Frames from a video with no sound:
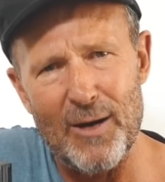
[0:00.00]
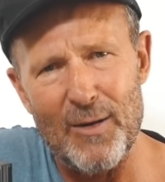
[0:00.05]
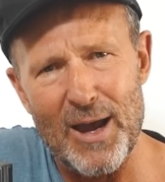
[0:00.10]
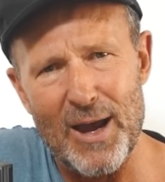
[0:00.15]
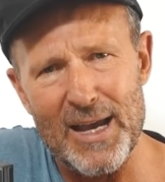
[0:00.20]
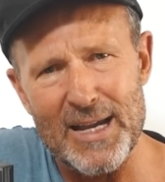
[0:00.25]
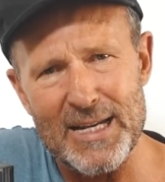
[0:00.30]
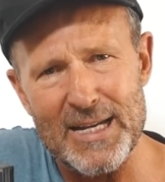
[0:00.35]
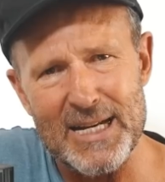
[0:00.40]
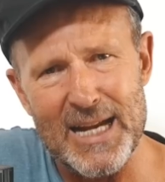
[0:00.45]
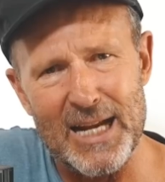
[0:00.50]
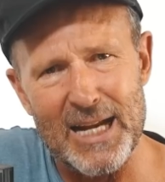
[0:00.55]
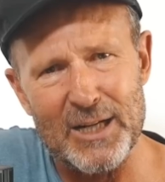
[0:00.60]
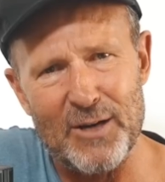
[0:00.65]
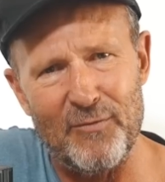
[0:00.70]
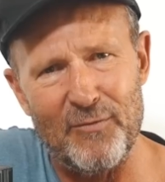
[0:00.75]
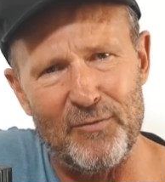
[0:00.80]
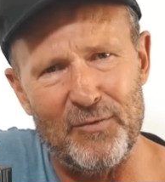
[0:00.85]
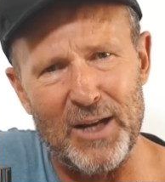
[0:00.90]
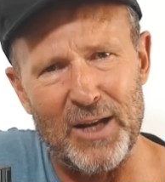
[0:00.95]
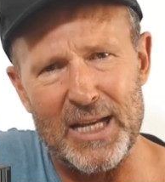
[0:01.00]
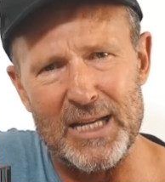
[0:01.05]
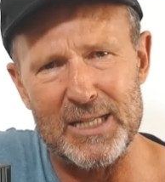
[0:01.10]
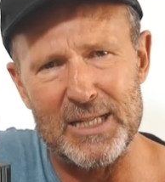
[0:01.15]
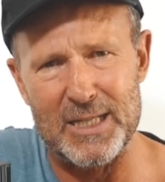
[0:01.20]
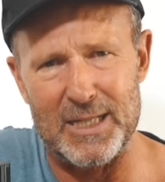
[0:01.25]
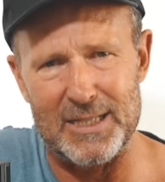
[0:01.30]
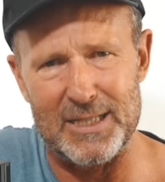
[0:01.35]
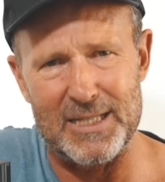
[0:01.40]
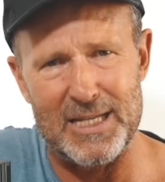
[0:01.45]
a
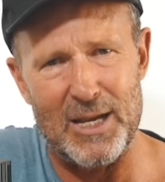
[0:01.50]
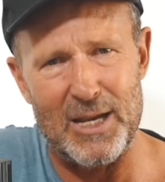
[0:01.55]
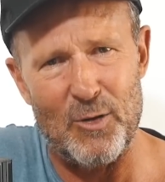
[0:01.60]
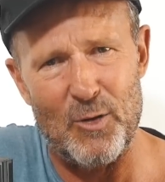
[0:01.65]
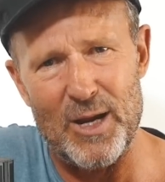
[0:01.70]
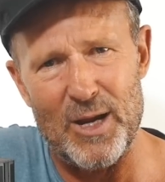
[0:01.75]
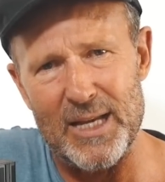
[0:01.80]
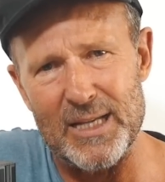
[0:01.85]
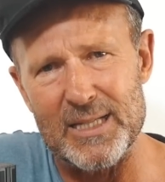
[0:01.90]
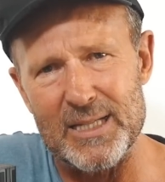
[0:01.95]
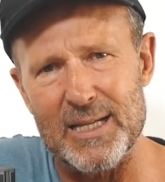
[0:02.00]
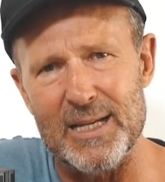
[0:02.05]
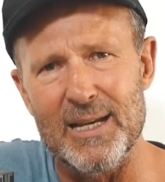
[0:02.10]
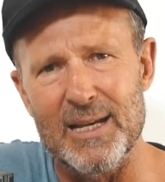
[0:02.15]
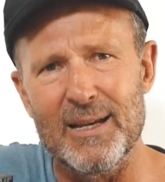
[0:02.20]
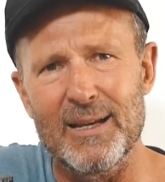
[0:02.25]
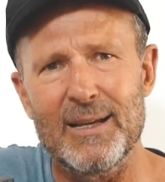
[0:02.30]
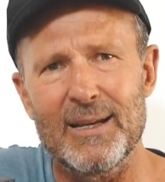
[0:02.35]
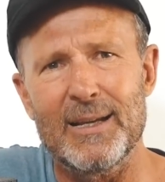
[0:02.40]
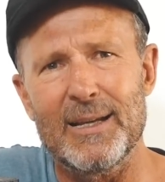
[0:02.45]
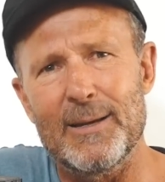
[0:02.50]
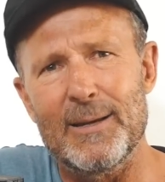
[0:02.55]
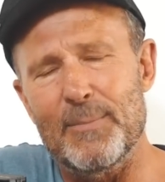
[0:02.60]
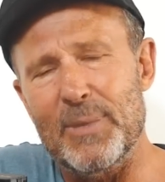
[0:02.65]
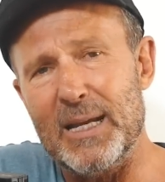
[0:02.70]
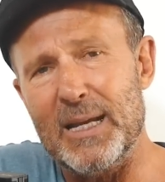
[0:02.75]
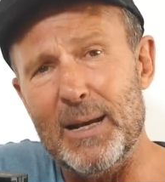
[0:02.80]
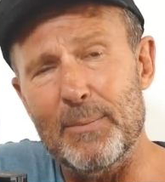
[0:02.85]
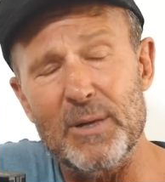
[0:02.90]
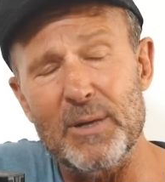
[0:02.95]
Netflix series.
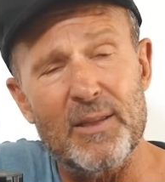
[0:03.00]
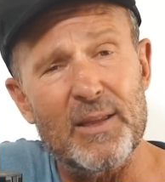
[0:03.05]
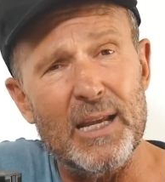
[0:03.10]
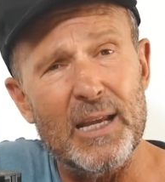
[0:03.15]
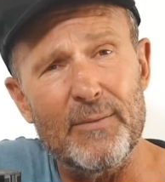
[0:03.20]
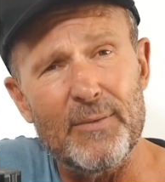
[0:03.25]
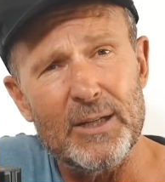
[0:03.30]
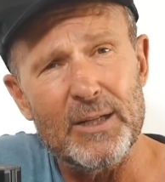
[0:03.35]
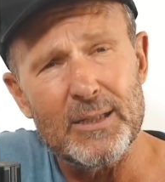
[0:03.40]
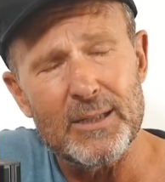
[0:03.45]
But come to think of it,